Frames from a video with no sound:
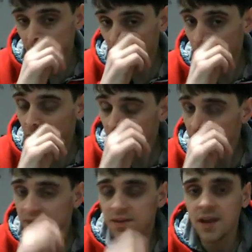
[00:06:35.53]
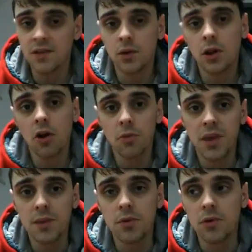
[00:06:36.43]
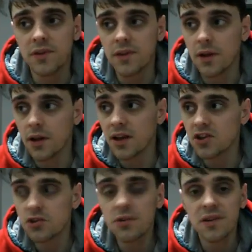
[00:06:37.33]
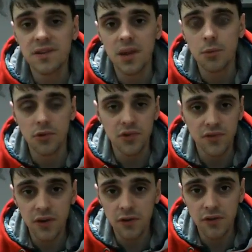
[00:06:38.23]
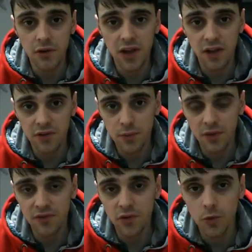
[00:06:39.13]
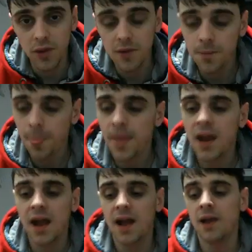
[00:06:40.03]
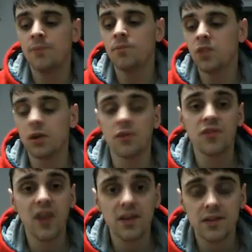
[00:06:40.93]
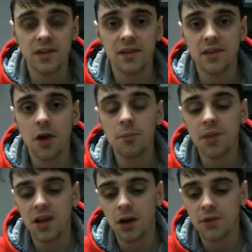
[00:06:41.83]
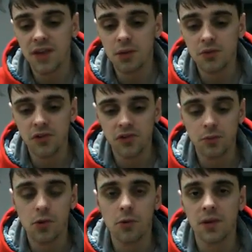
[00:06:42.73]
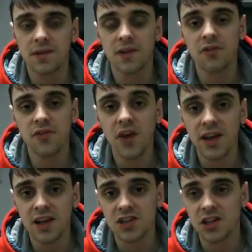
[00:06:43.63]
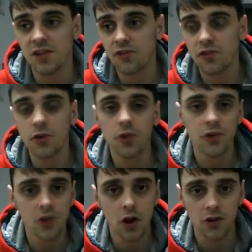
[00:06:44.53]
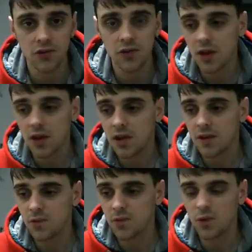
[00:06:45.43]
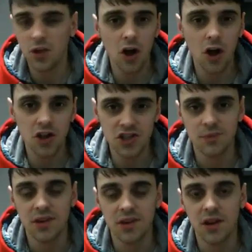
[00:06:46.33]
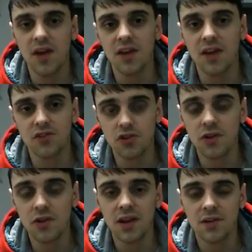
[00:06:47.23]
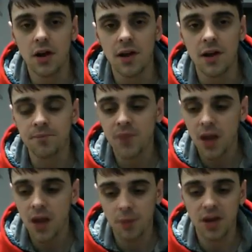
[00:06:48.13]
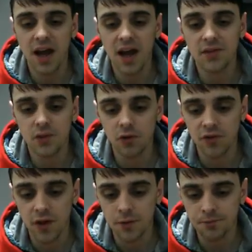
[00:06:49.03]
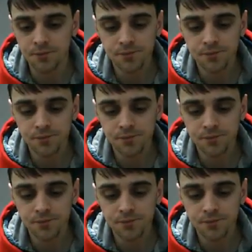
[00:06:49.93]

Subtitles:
what I've been saying to a lot of people is that like during December is a very, very heavy month for me. And, thanks to this company, I was able to support myself financially through those the hardships that I've had during that time. I mean, I had sort of